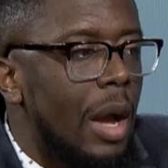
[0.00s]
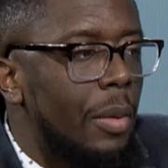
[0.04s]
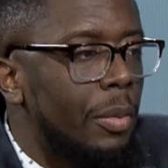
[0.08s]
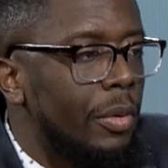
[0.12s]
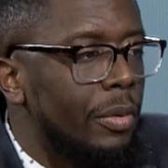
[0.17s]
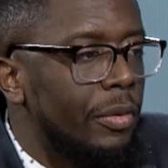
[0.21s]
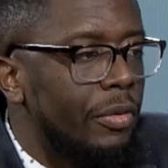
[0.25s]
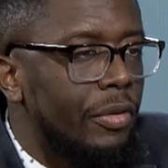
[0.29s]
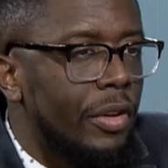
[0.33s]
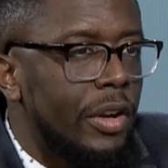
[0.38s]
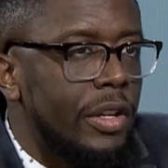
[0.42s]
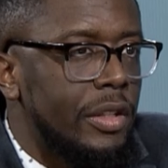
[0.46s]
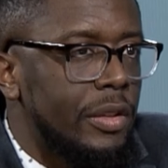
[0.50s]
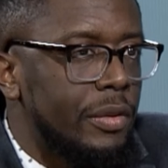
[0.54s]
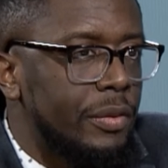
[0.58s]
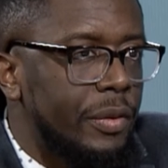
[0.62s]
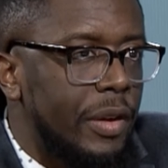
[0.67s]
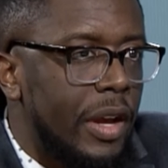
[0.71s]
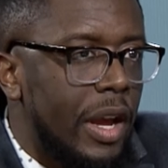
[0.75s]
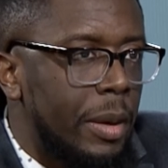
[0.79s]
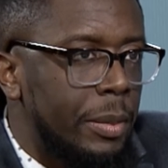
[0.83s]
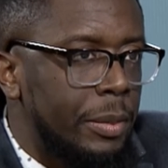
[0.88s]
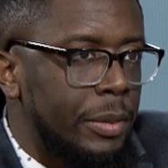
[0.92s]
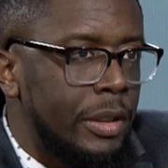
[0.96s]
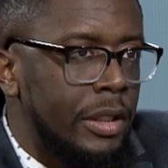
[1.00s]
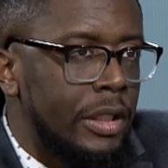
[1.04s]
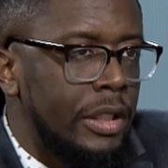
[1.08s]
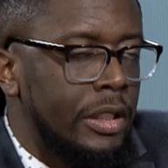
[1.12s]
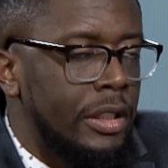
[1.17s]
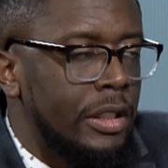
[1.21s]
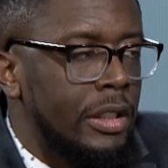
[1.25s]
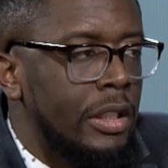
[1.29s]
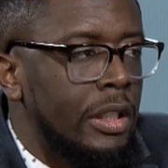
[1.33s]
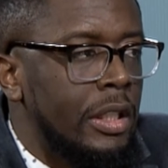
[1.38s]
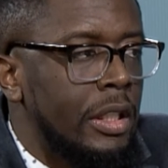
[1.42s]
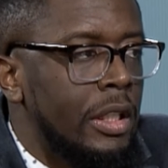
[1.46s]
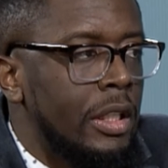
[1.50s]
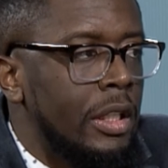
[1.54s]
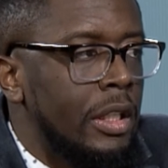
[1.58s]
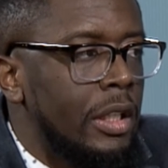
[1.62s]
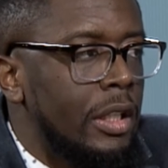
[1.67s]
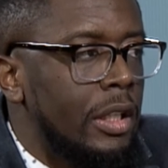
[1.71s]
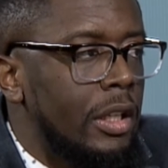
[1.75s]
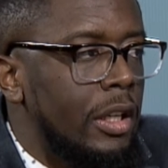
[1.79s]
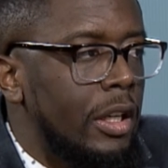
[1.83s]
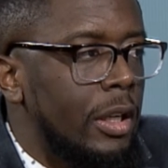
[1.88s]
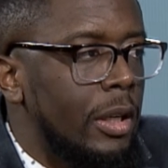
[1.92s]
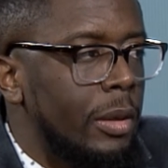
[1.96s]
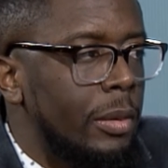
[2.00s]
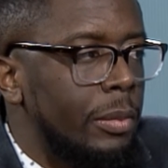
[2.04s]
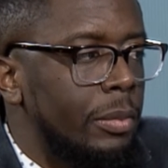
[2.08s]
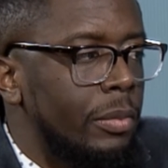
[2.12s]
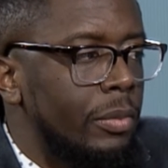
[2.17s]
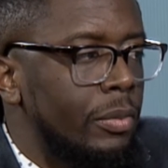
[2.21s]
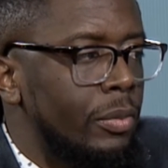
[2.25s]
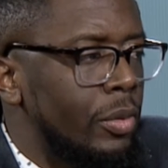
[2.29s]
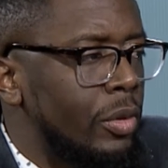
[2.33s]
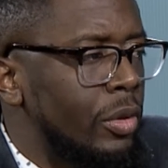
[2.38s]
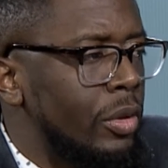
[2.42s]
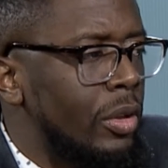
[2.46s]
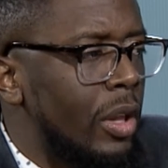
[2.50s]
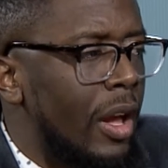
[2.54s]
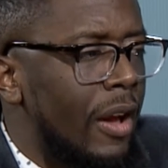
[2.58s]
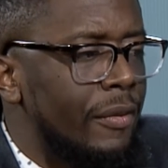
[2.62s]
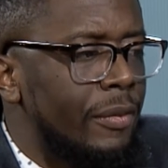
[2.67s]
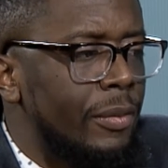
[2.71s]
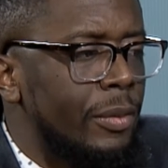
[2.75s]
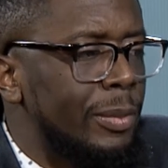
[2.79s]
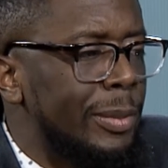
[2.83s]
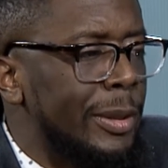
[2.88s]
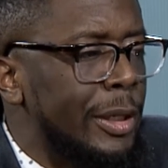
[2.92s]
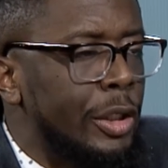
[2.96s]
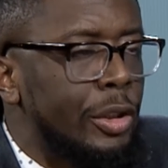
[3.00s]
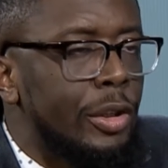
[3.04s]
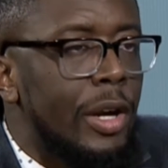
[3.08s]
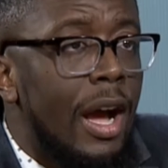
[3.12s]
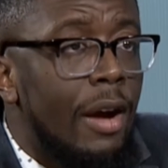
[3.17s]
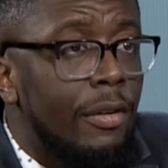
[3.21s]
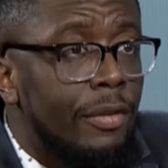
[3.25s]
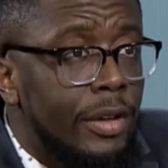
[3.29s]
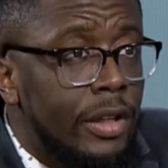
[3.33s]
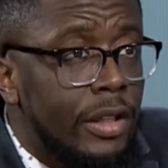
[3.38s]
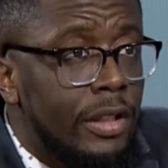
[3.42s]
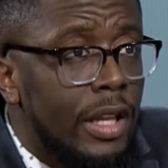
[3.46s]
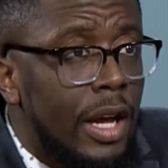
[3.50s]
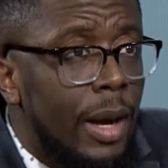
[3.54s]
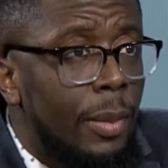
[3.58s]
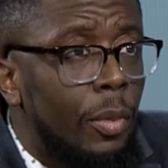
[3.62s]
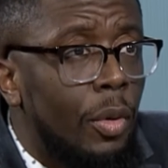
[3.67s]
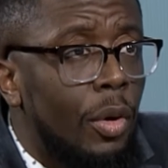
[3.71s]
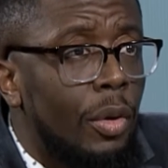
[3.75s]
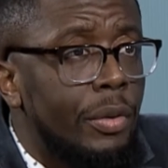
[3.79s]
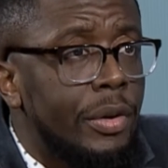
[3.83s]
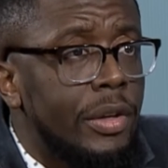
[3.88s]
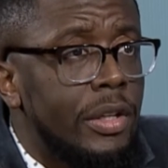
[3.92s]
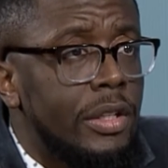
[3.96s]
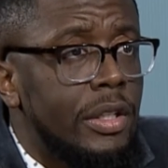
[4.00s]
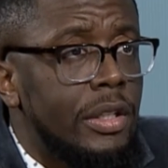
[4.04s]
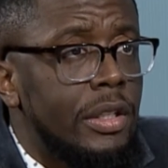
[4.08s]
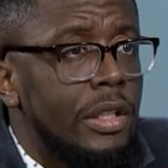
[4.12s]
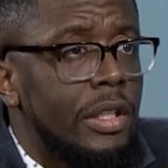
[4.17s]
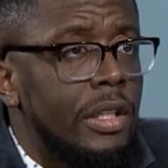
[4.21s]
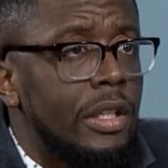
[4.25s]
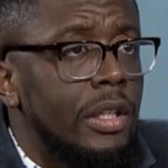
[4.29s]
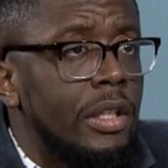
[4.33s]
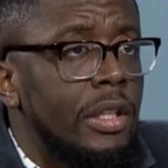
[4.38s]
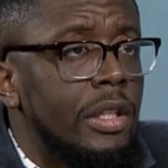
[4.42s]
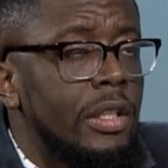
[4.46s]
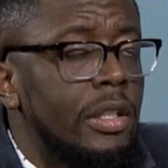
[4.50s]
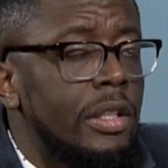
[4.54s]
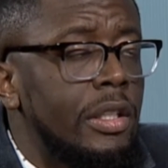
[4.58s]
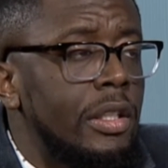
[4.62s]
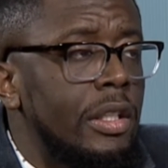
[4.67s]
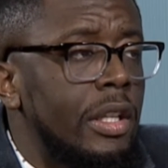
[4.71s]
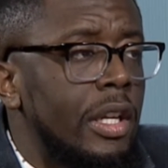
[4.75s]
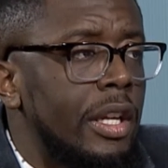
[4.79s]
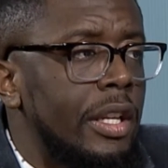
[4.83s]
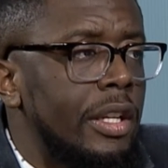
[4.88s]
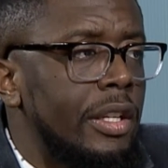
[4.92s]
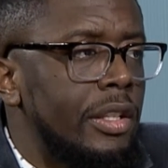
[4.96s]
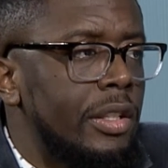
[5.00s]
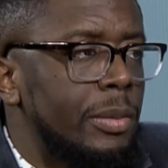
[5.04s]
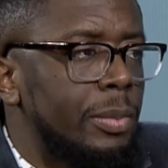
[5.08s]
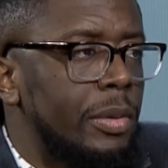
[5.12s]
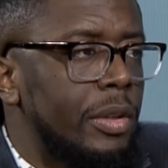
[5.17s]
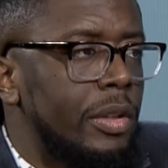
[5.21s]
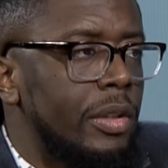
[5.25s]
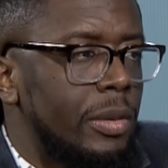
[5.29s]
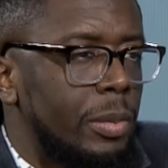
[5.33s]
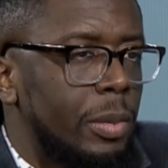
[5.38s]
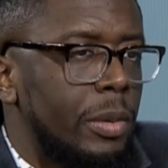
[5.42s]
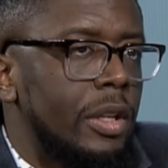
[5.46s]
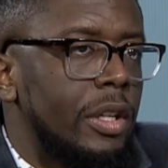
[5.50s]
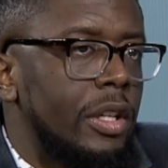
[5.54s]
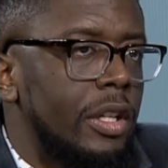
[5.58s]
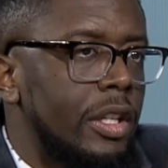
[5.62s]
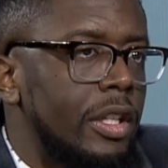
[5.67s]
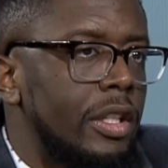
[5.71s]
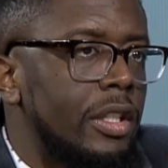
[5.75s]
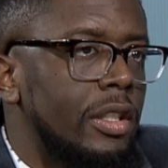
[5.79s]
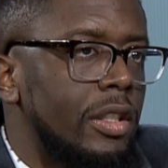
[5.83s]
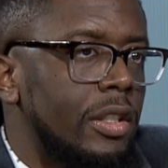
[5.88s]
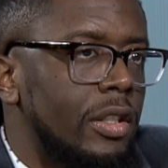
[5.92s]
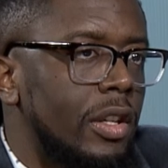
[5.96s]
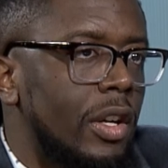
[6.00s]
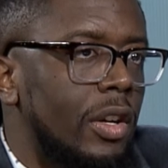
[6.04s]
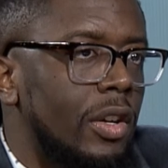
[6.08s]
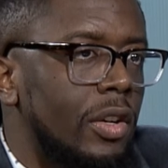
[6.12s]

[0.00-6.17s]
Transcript: with friends and family, and I've been traveling a lot more recently, and it's been good. So.